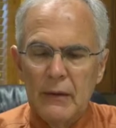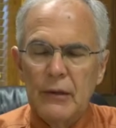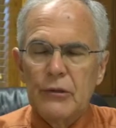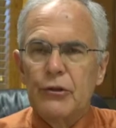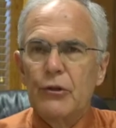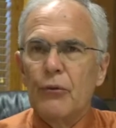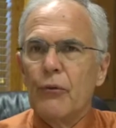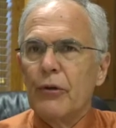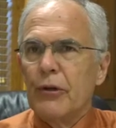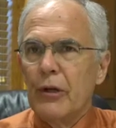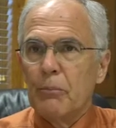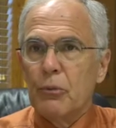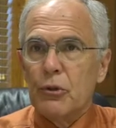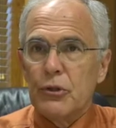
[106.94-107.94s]
until the
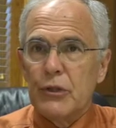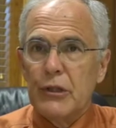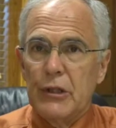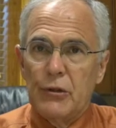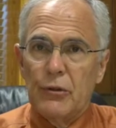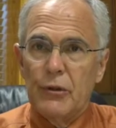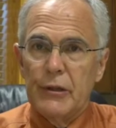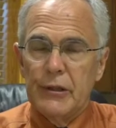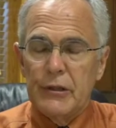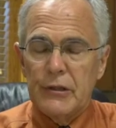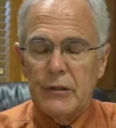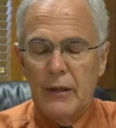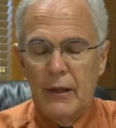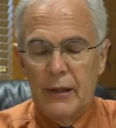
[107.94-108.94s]
numbers
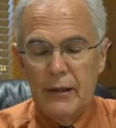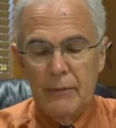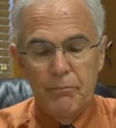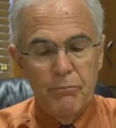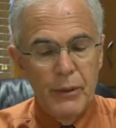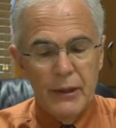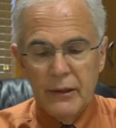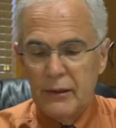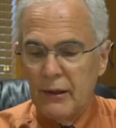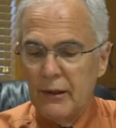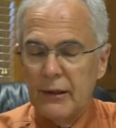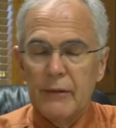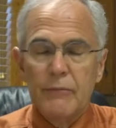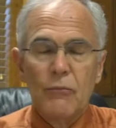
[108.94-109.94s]
decrease. Uh, big
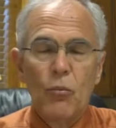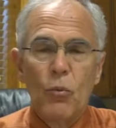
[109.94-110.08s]
thing.